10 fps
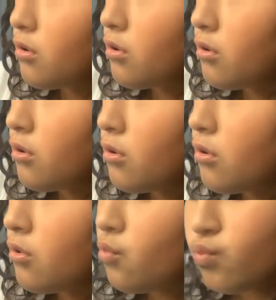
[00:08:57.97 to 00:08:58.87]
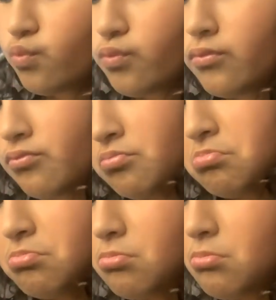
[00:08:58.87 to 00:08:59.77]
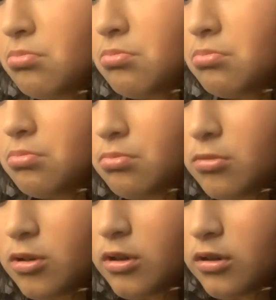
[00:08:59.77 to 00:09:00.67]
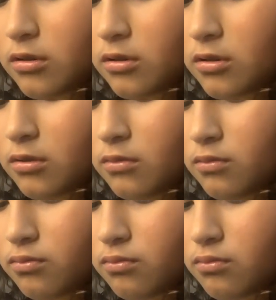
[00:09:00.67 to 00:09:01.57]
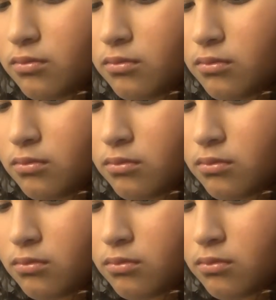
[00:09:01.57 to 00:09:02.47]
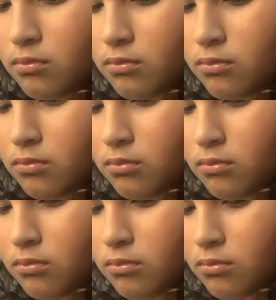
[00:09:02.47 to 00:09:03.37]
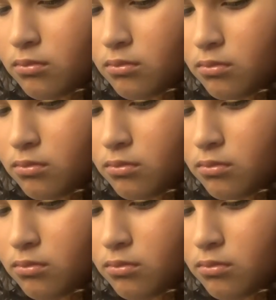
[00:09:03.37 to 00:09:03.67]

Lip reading: Nobody speaks.